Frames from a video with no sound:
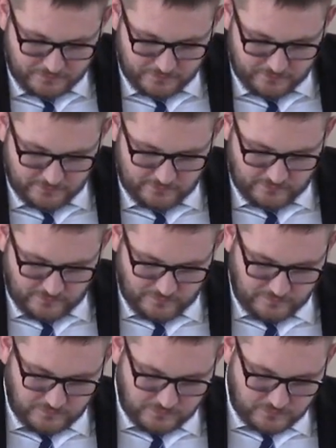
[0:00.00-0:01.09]

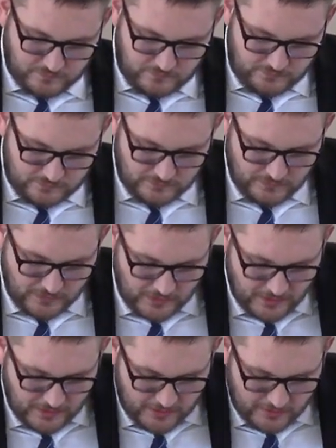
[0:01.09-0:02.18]

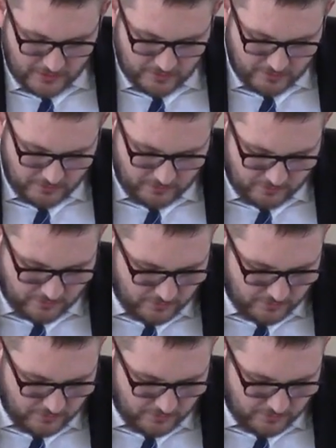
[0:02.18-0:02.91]
Nothing is said.